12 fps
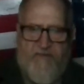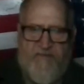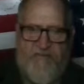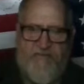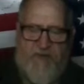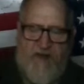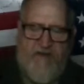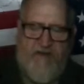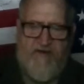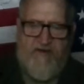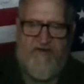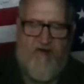by
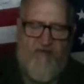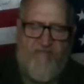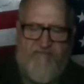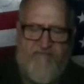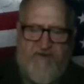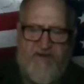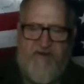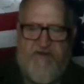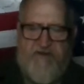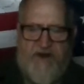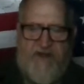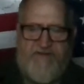looking at all the video
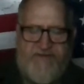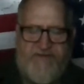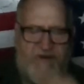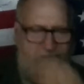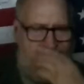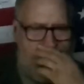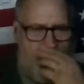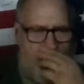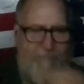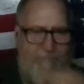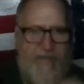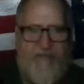that I've seen
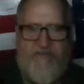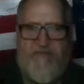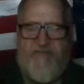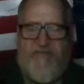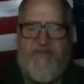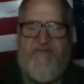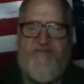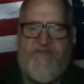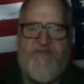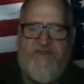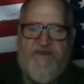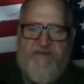of
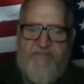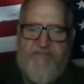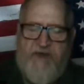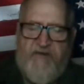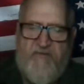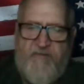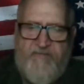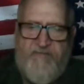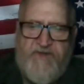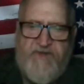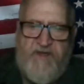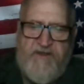the medical
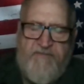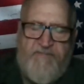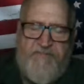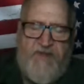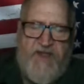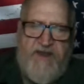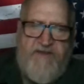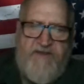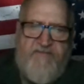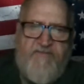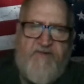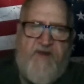
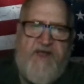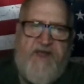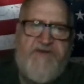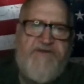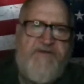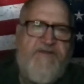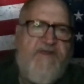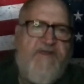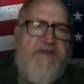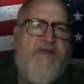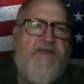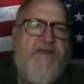plane crashing,
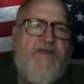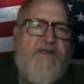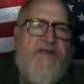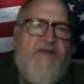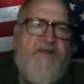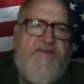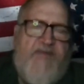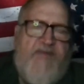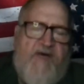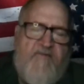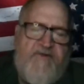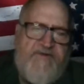
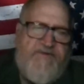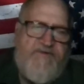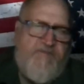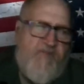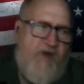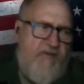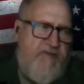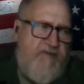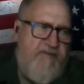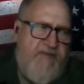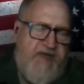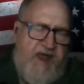that was
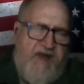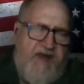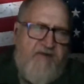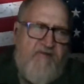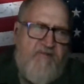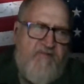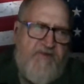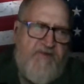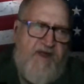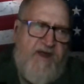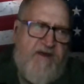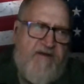probably mechanical
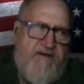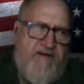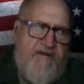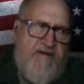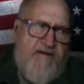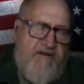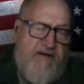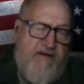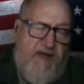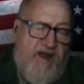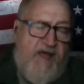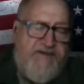error.
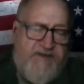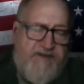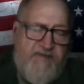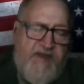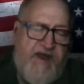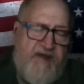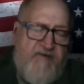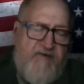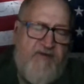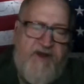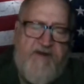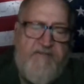Not I say
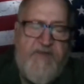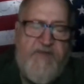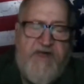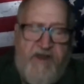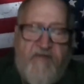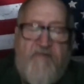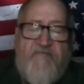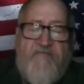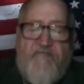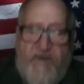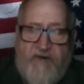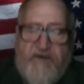mechanical error, mechanical
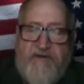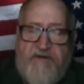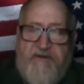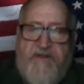failure,